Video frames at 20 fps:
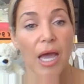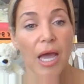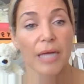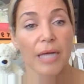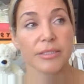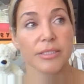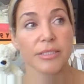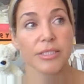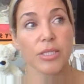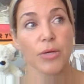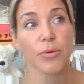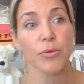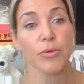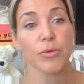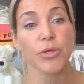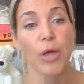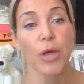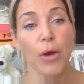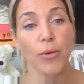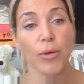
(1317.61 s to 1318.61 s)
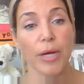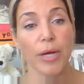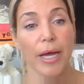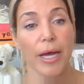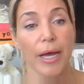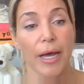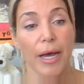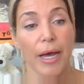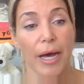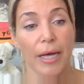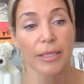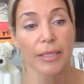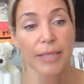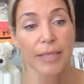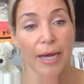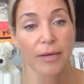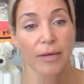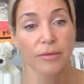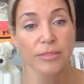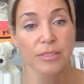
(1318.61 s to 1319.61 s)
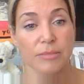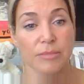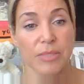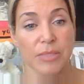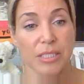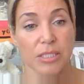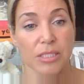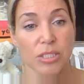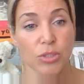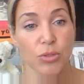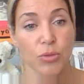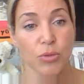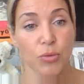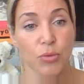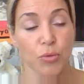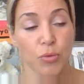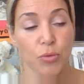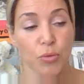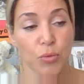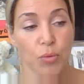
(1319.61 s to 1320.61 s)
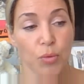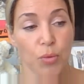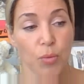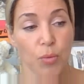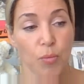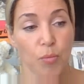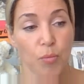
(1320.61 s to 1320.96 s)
And so yoga allows me to